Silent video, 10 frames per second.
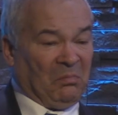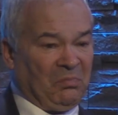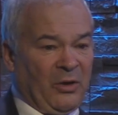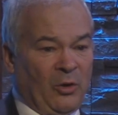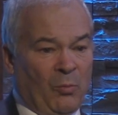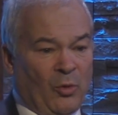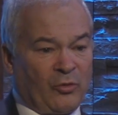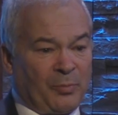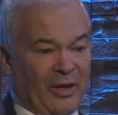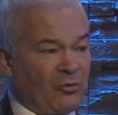they're no more
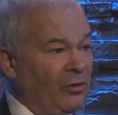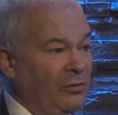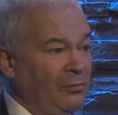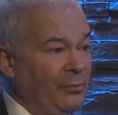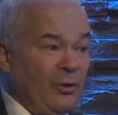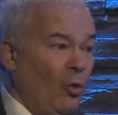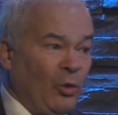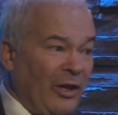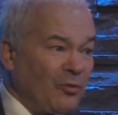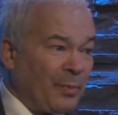special, but no
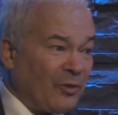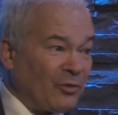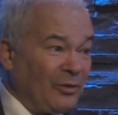less special